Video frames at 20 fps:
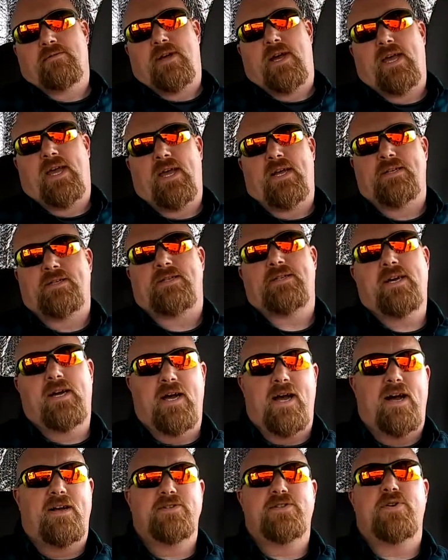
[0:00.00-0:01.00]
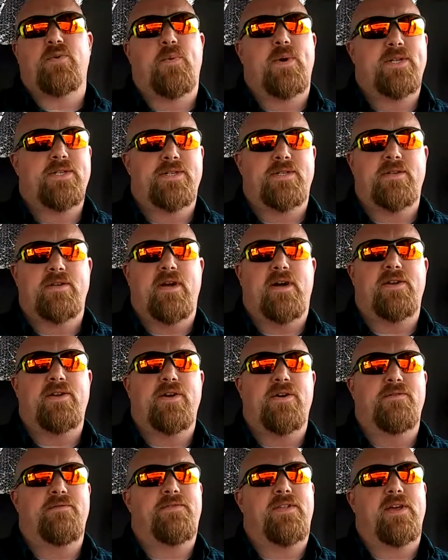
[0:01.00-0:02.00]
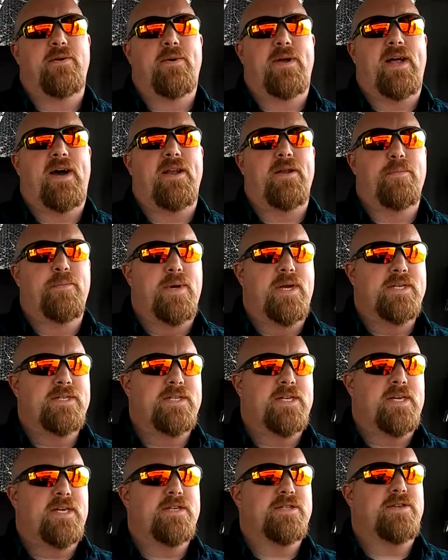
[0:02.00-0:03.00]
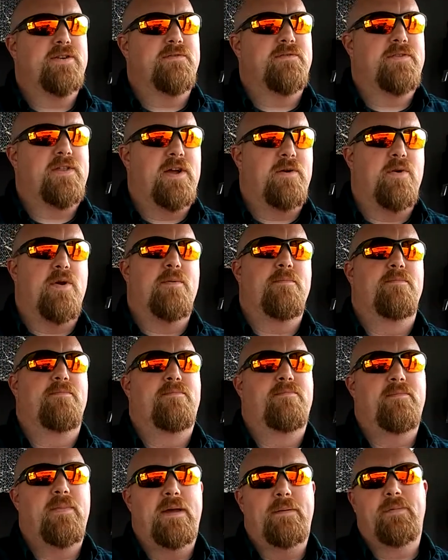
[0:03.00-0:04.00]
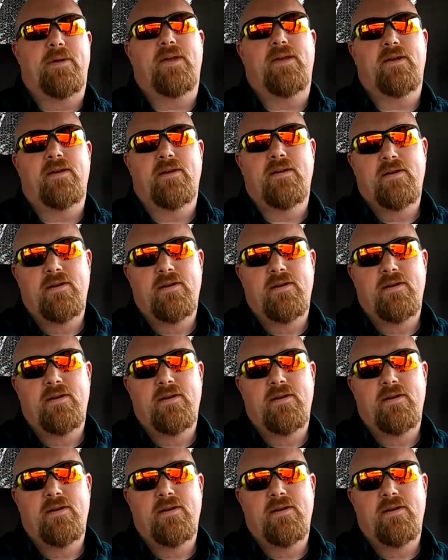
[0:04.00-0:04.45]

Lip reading: I guess House of Windsor, I don't know if they went out of business or if they were maybe